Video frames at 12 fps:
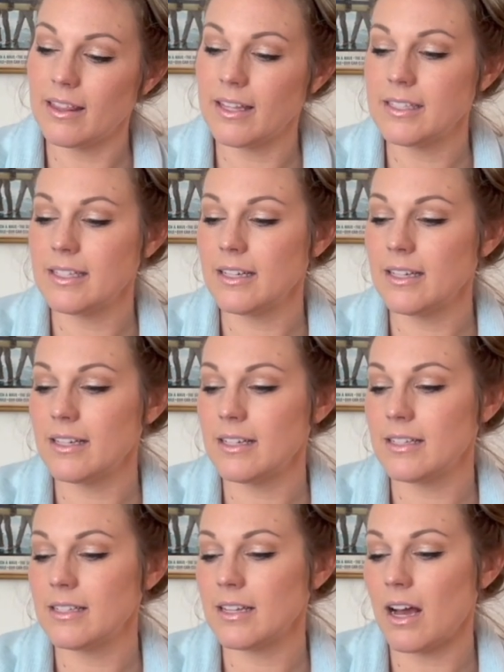this
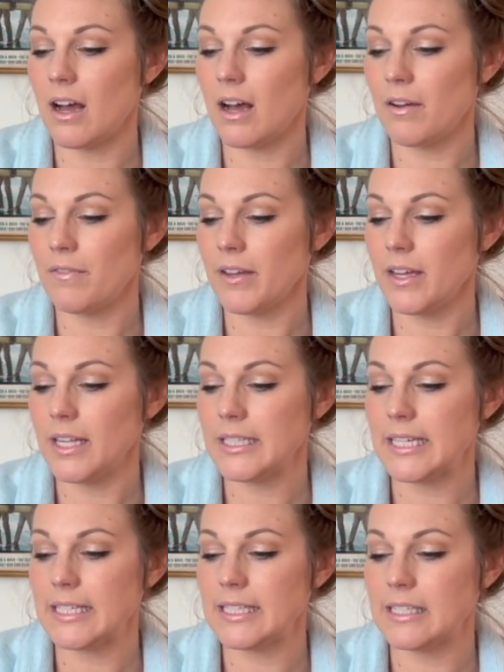is Ahava
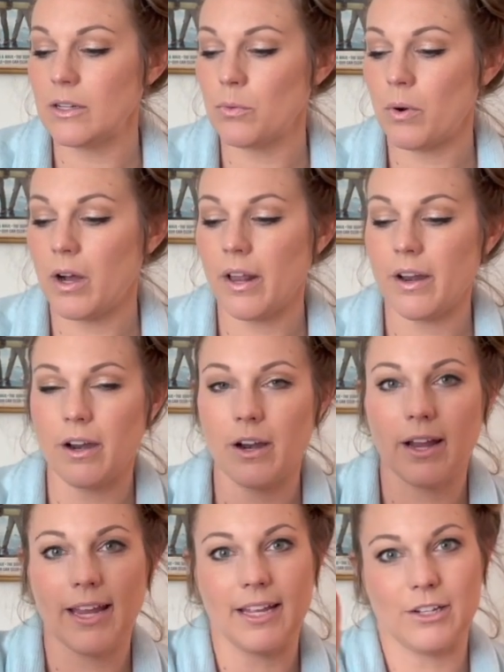Dead Sea Water
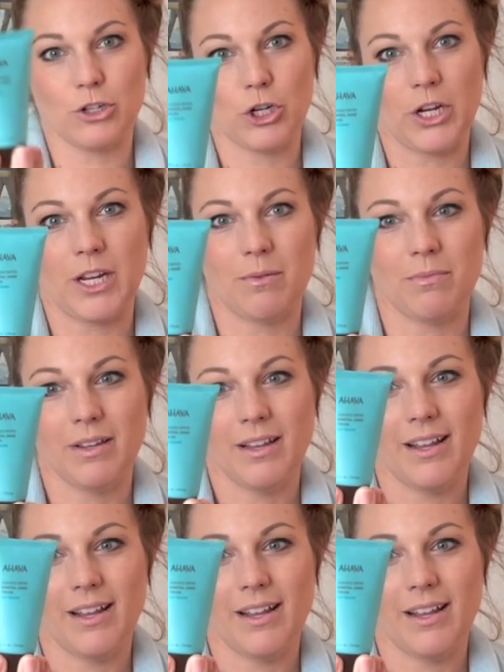hand cream.